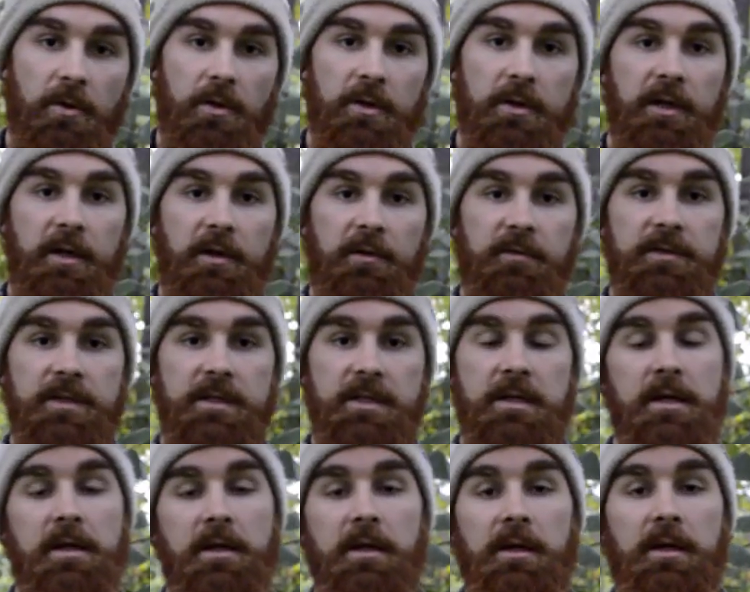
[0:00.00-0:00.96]
hook knives,
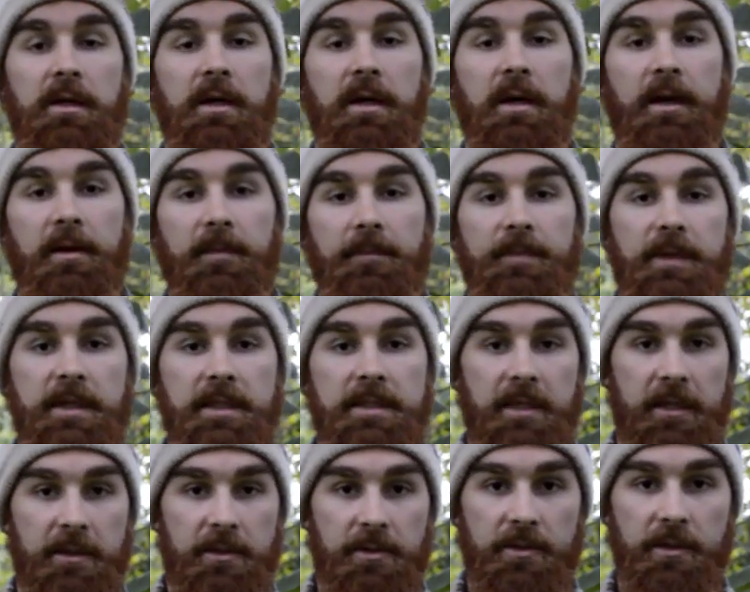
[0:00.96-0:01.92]

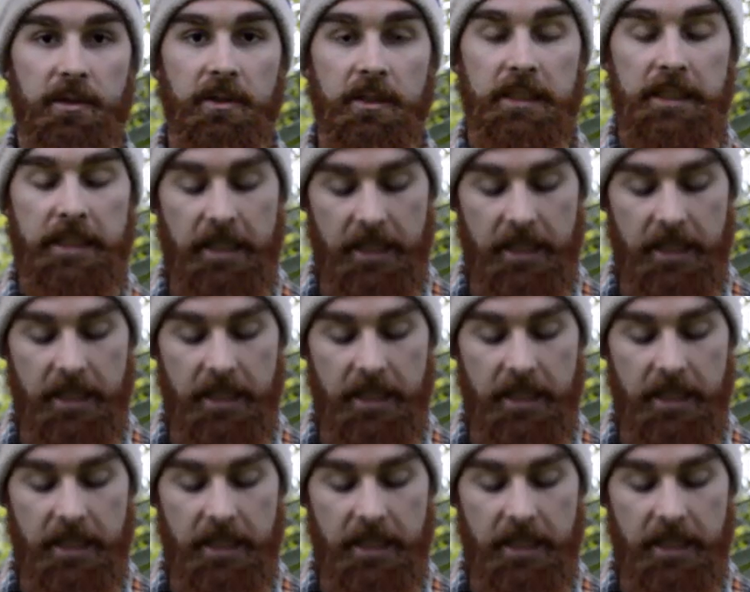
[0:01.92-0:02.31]
etc.